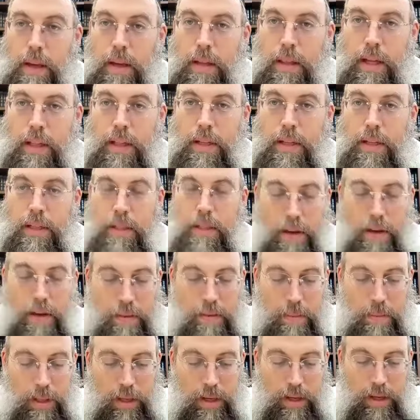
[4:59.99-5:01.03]
That doesn't have to
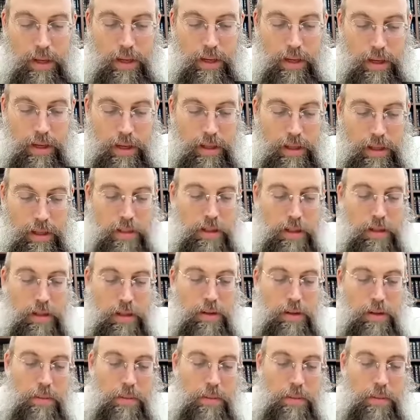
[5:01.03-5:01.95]
be the Kiddush. It could